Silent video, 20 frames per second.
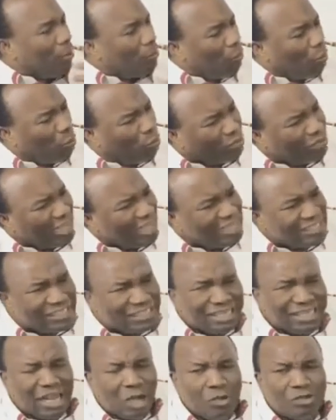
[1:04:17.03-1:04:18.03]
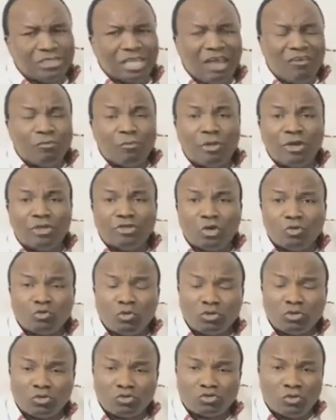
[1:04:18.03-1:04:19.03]
But what I see now is everybody just
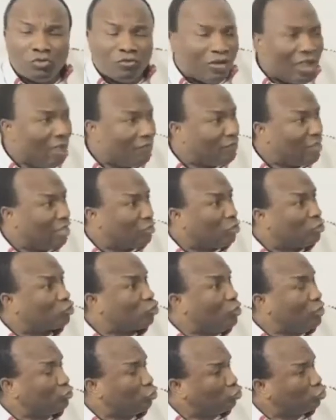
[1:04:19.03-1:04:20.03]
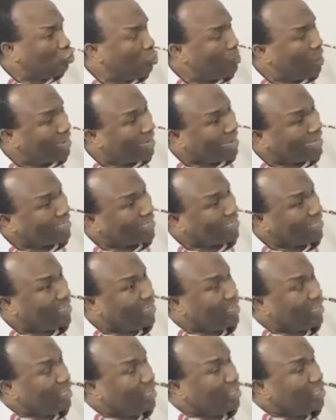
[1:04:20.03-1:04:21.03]
want to survive. They're just going to job and
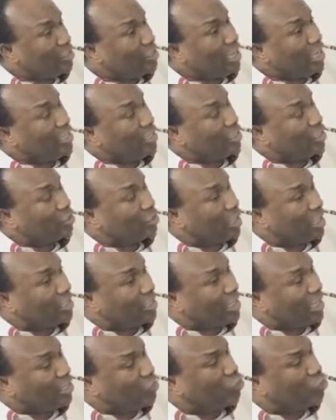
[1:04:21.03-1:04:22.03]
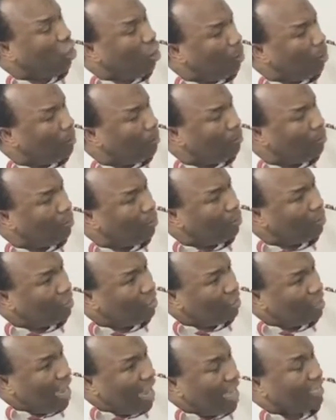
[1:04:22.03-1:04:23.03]
getting a job.
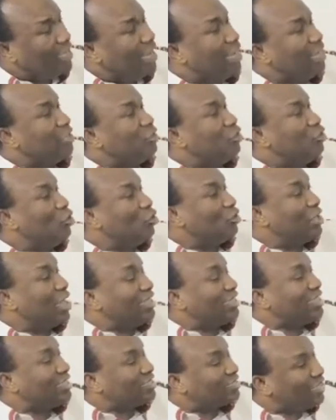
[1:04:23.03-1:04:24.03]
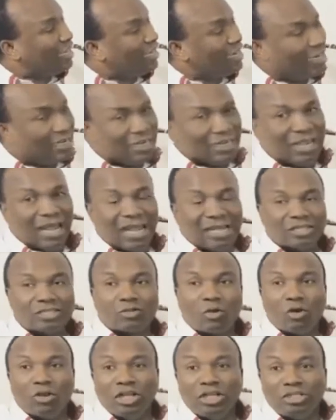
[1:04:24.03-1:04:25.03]
And then, getting salary and
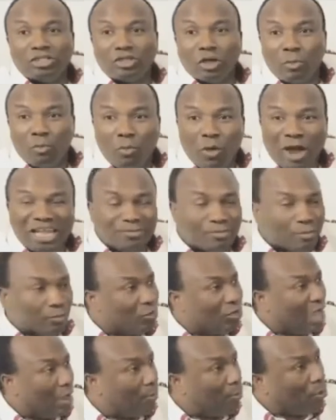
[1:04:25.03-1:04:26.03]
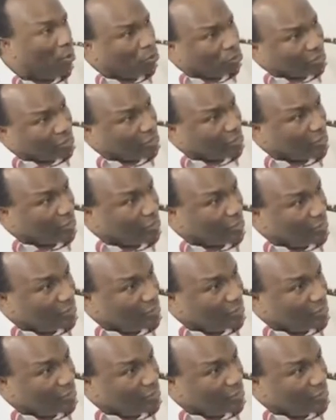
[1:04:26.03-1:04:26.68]
calling some white people their boss.